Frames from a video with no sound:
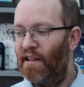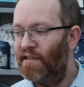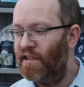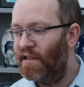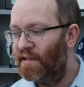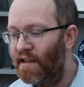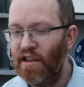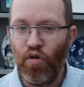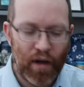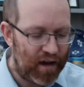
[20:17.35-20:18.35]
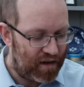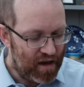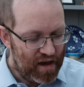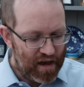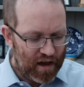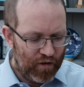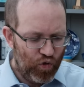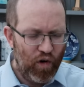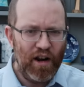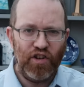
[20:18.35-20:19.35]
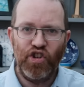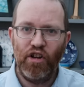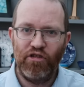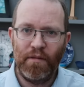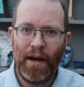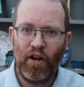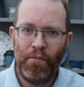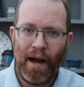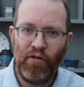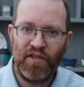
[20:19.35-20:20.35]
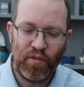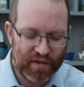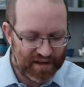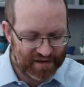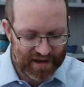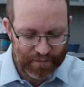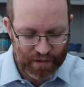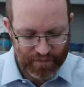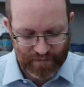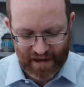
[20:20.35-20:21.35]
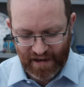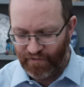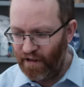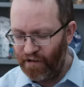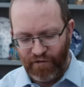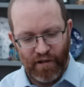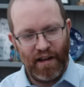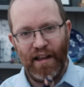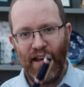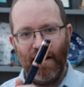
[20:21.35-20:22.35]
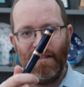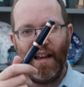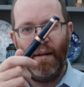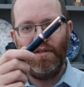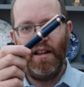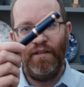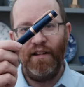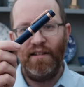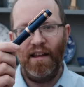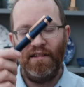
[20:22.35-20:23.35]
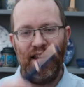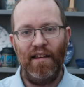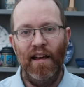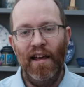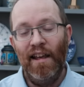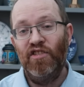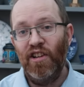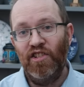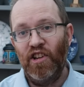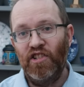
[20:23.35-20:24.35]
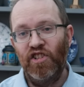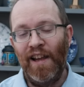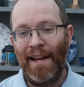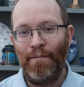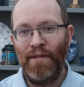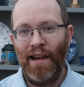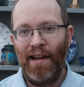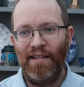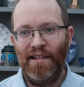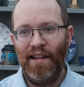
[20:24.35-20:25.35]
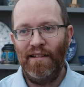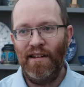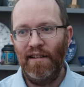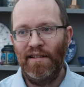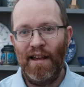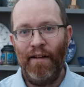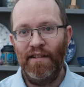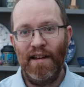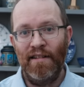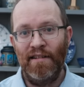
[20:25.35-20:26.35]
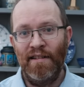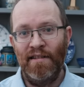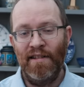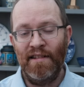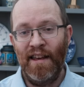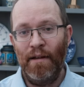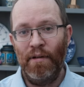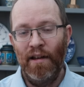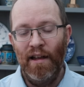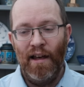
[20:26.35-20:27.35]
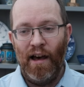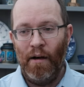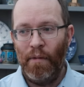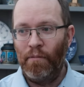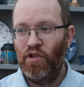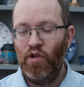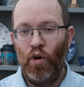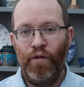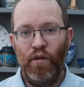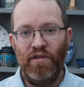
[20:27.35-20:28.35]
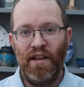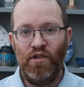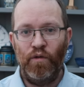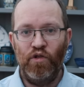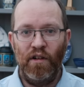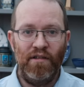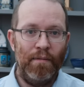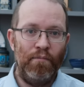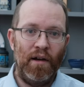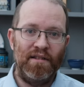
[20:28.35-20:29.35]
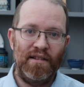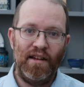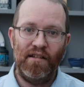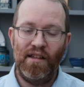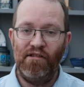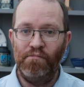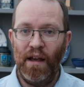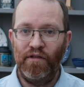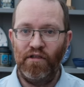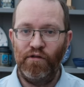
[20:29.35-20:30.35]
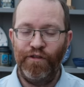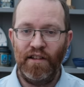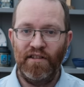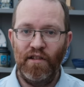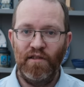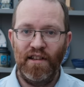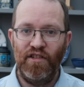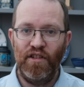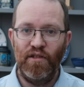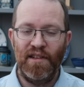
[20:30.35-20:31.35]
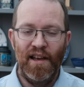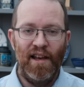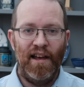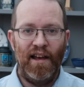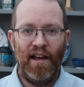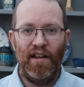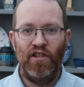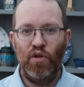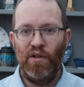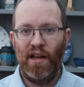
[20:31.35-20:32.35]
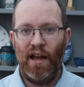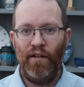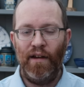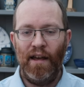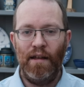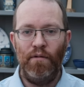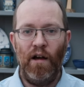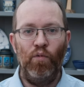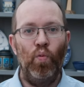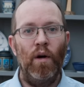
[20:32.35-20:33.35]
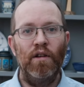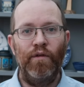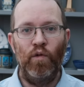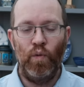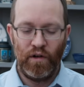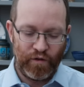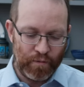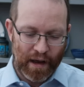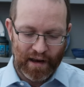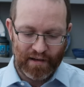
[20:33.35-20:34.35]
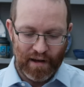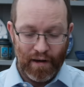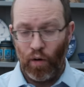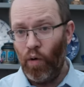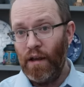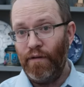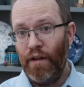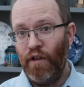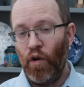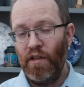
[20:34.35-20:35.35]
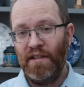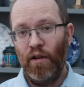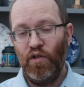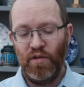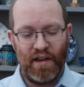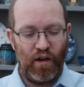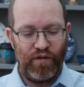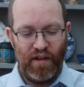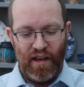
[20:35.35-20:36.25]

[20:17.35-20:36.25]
And as you can see, you get a really generous amount of bounce with this nib. It really is absolutely fantastic. It's just such a shame that it does have a tendency to skip. I'm sure if it was sent off to a Nibmeister, they would be able to fix those issues, and you would have a wonderful, wonderful pen, or even if you've got the skill yourself.